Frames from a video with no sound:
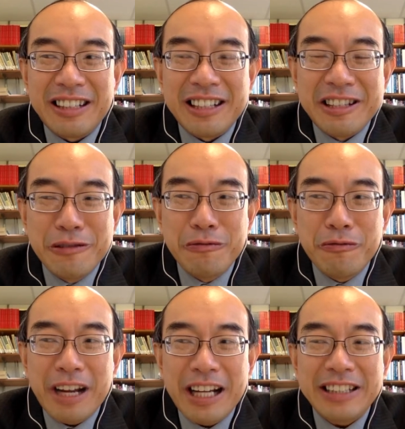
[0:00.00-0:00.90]
new
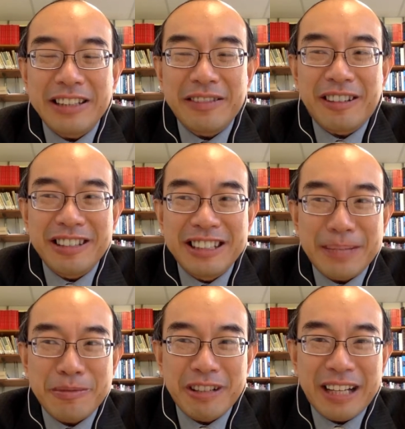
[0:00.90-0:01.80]
ways of
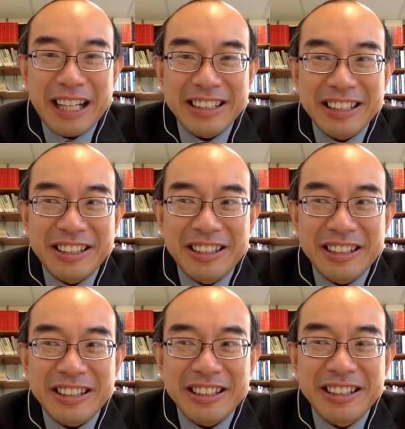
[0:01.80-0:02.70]
conceptualizing
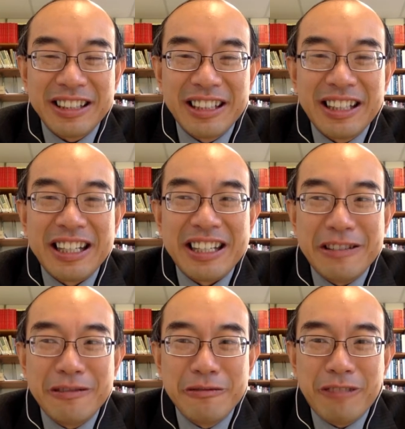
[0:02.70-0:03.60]
church,
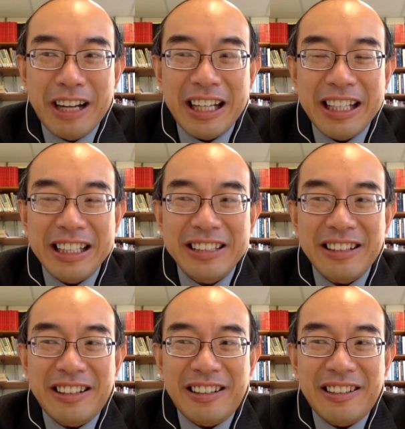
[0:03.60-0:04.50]
new ways
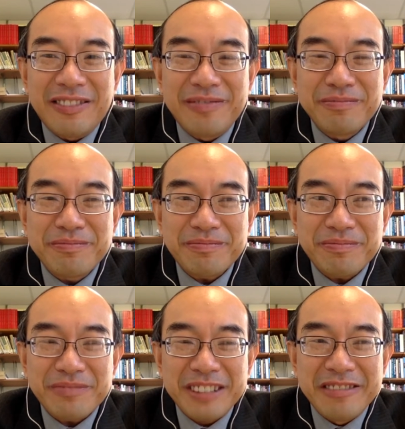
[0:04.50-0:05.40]
of
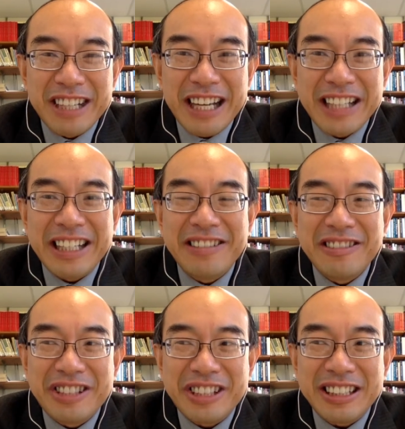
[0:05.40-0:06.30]
relating to
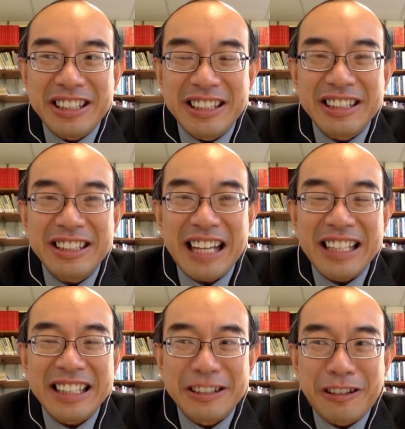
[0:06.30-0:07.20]
Jesus and
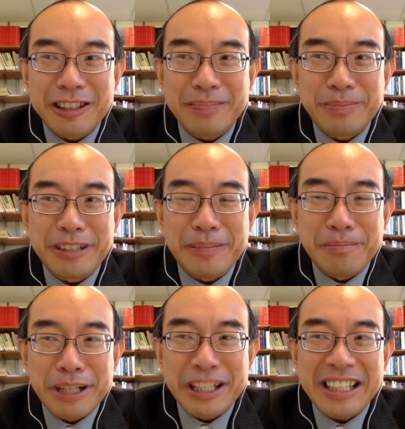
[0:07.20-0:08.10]
his gospel and
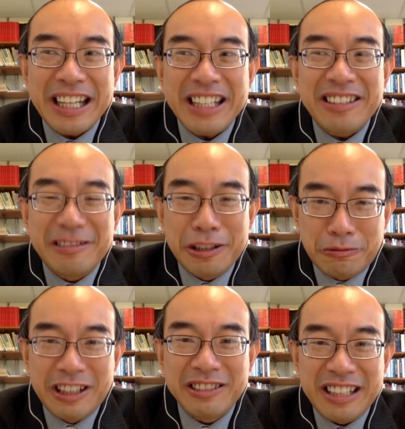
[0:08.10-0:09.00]
bringing that to the
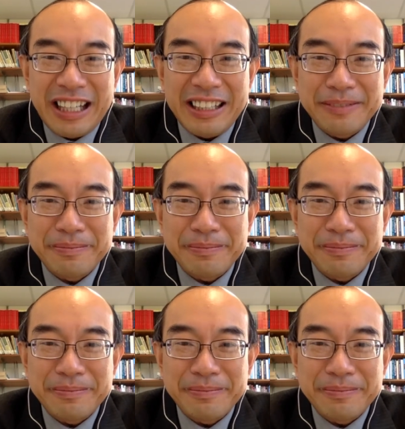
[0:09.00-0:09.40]
world today.